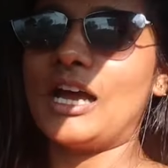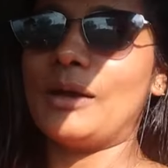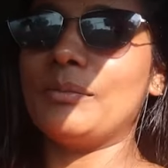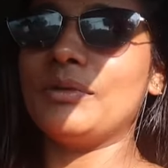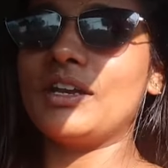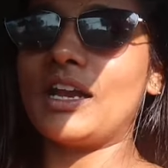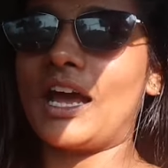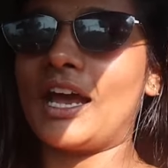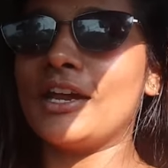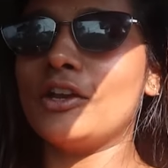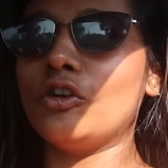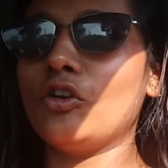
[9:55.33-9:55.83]
I
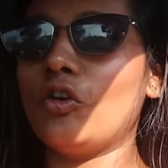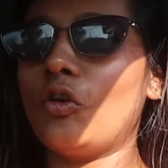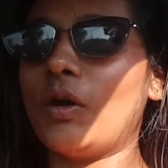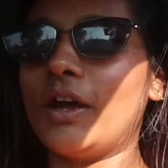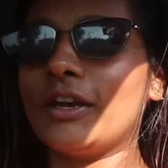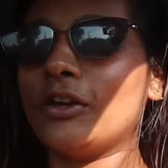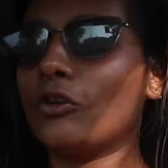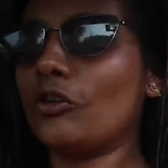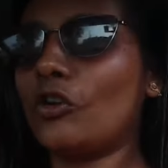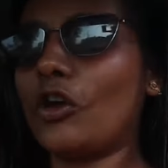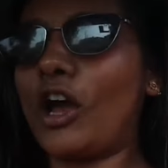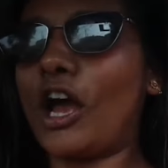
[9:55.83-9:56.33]
mean, I know,
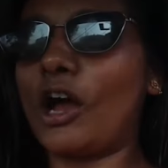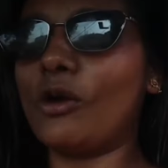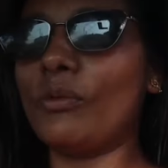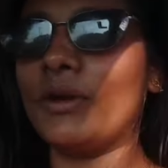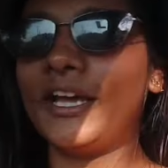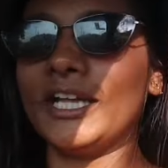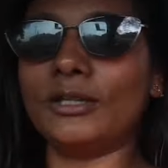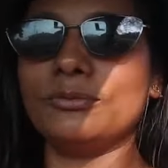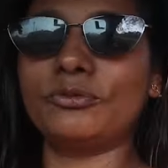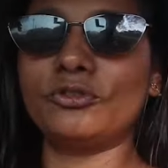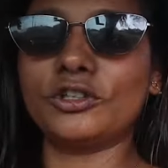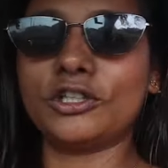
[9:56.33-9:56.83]
I don't know how
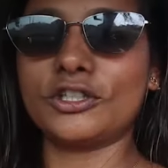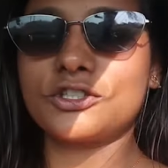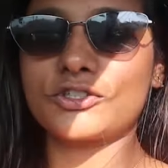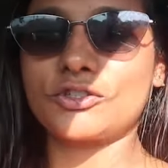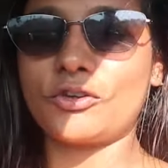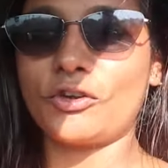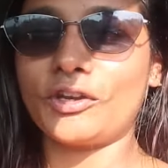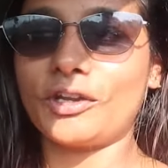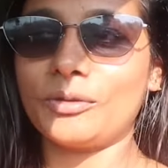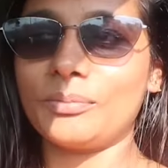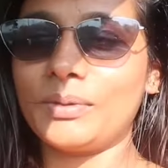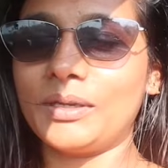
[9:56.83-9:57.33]
helpful it's
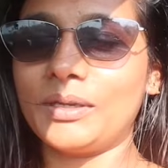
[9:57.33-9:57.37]
going to